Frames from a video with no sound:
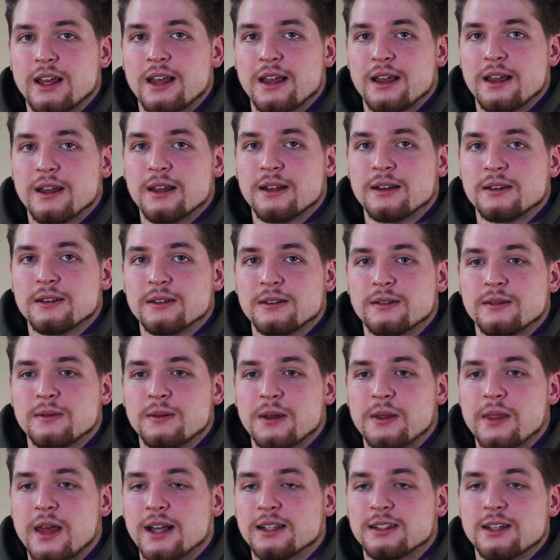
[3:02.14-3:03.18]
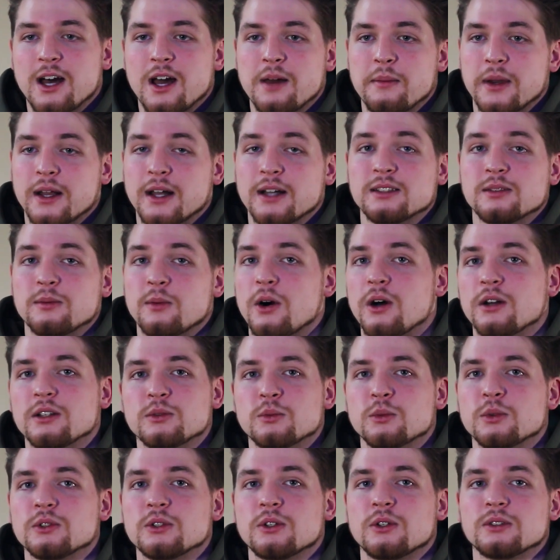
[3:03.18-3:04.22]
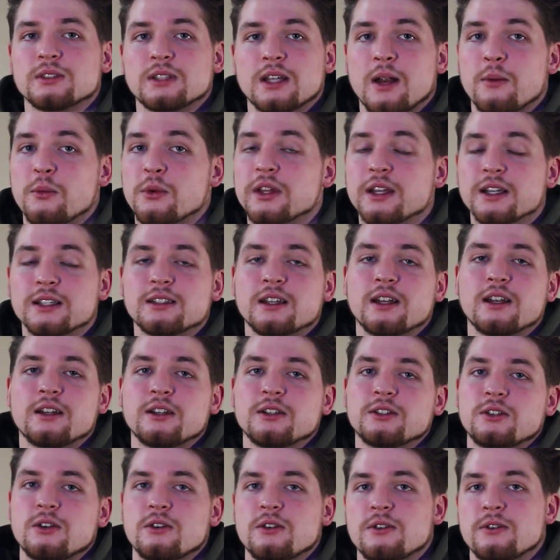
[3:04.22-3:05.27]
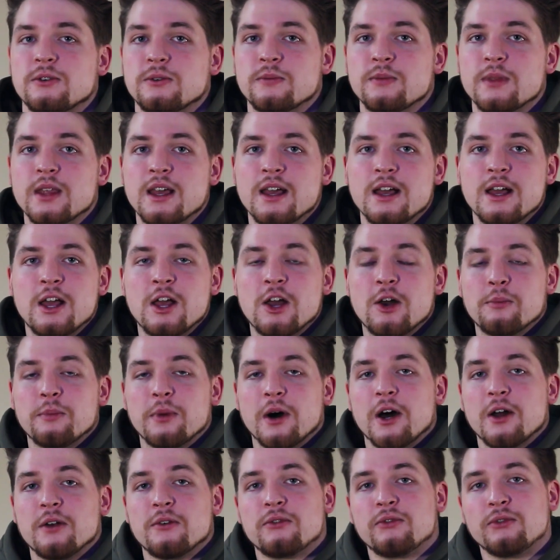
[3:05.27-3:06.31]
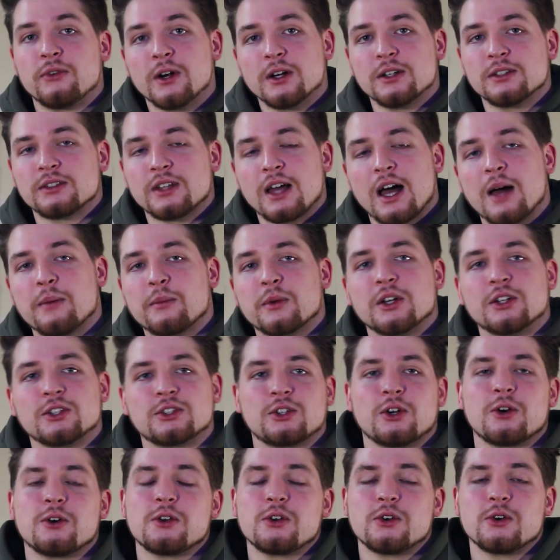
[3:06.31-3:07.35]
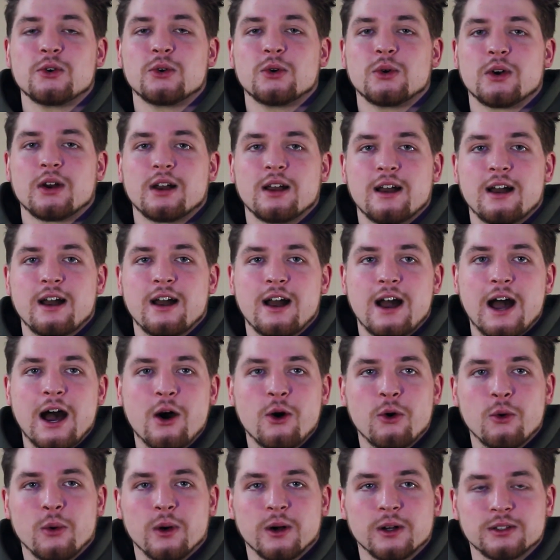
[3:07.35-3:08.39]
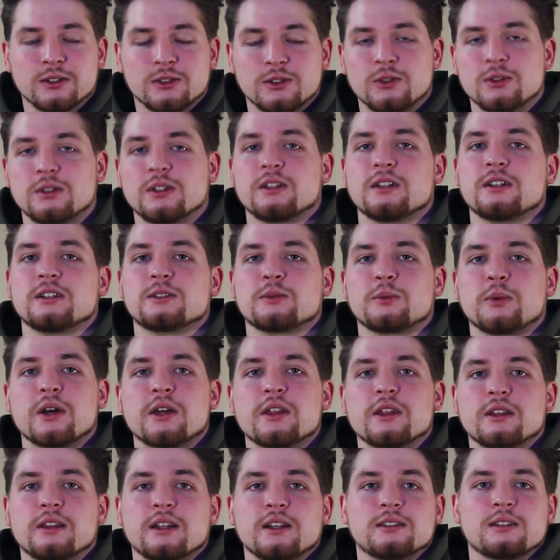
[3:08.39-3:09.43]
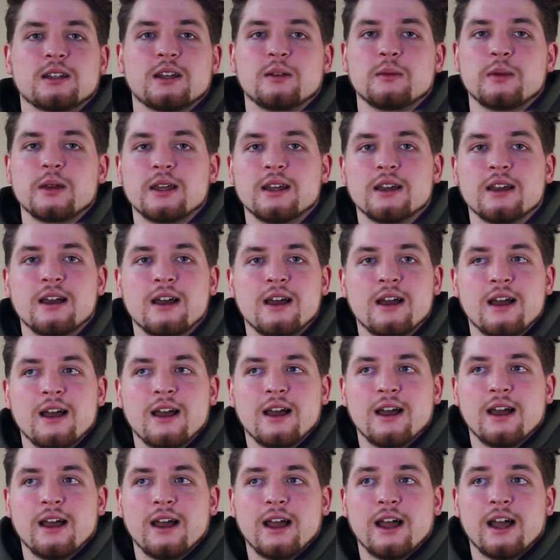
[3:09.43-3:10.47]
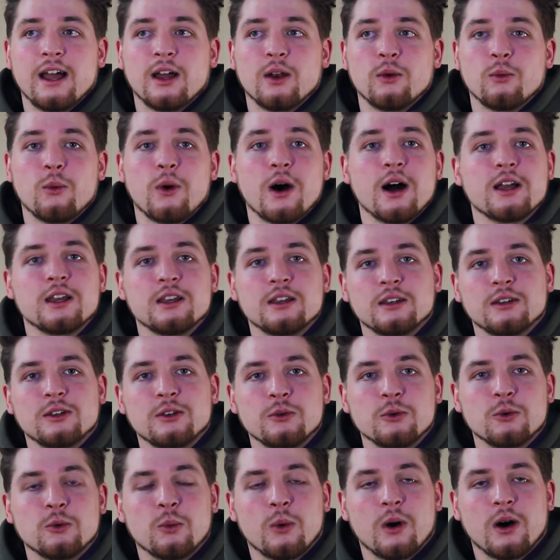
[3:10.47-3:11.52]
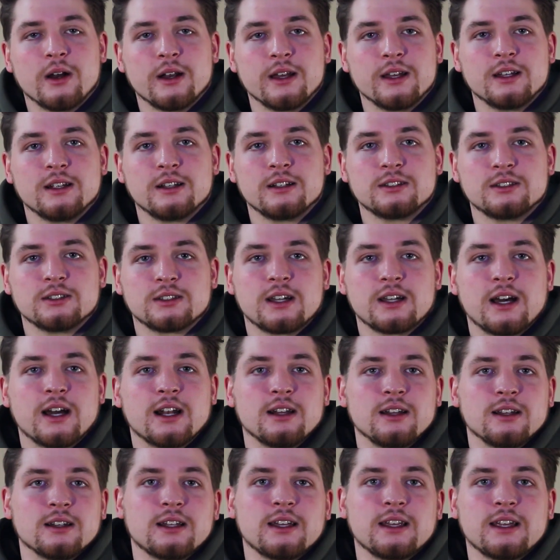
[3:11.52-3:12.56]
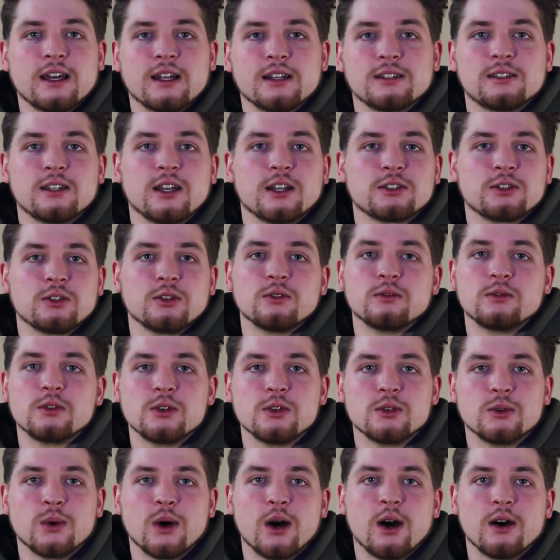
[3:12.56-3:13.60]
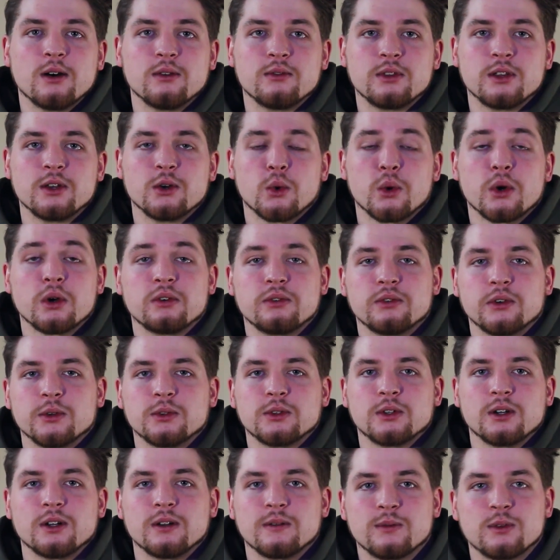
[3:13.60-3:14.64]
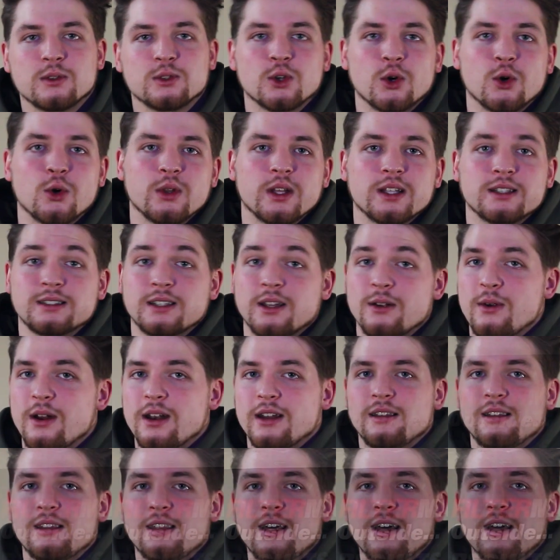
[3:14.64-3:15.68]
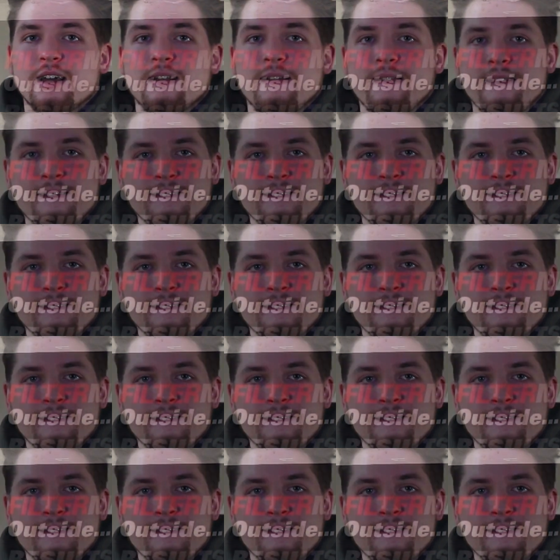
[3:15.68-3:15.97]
and in that time I got some awesome results, and I'm really excited to show you. But first I'm going to show you how it works using the display that they sent me, and why you would want it just kind of looking at a sectional view of the oil filter. So let's get right into that.